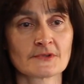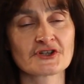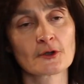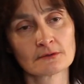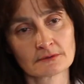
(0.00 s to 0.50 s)

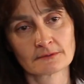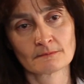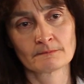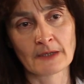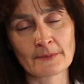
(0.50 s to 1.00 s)
So
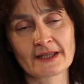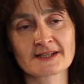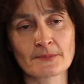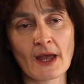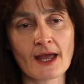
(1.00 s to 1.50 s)
by
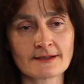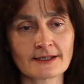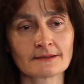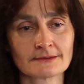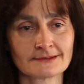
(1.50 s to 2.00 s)

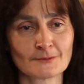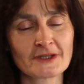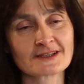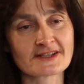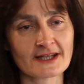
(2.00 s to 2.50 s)
expanding,
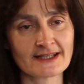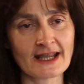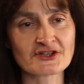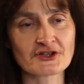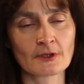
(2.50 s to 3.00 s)
we can say
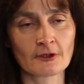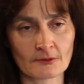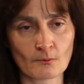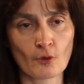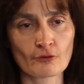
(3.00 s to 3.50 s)
yes to a
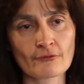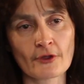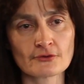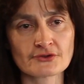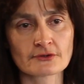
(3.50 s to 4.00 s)
lot more of
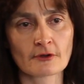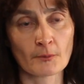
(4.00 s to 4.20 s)
those